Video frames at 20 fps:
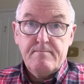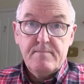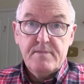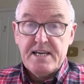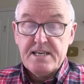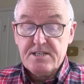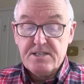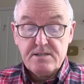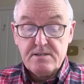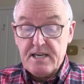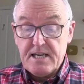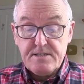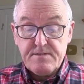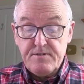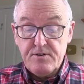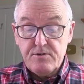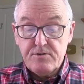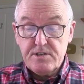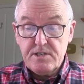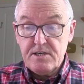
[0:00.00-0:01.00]
last
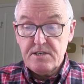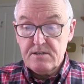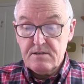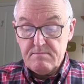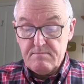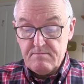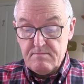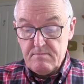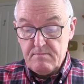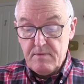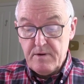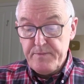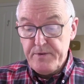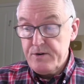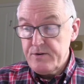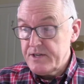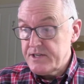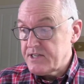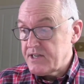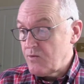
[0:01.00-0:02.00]
flu season,
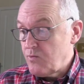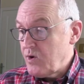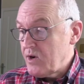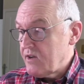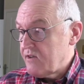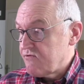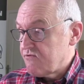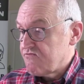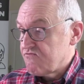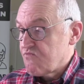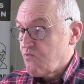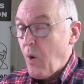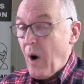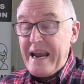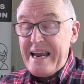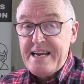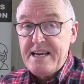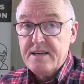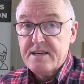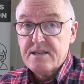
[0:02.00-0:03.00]
immunity will have
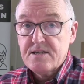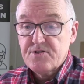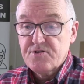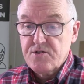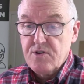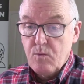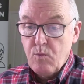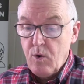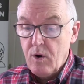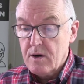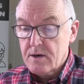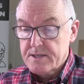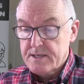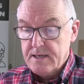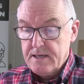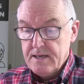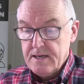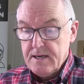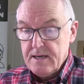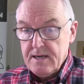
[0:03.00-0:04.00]
waned
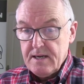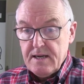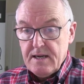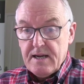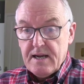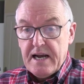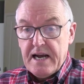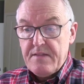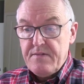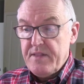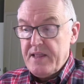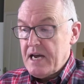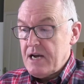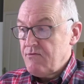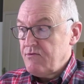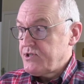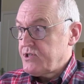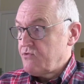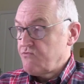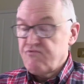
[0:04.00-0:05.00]
somewhat, and
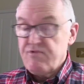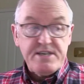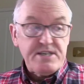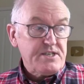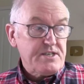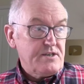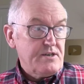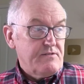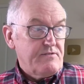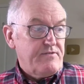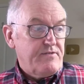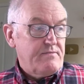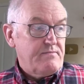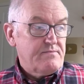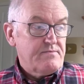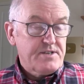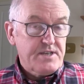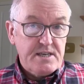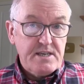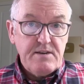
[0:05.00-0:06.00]
there is a risk of
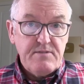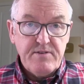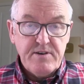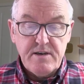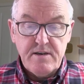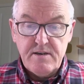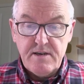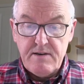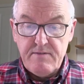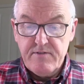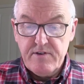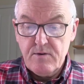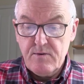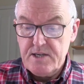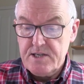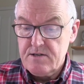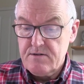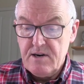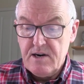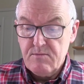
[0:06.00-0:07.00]
significant
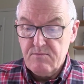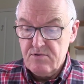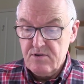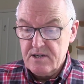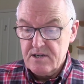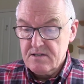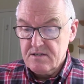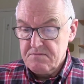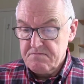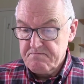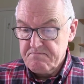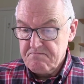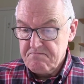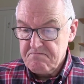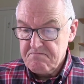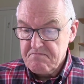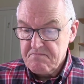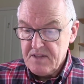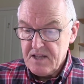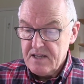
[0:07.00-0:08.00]
influenza outbreaks.
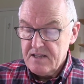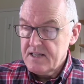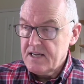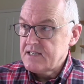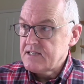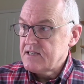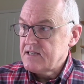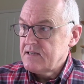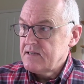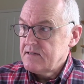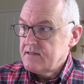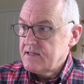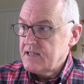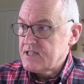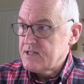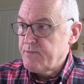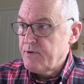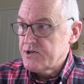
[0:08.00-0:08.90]
That's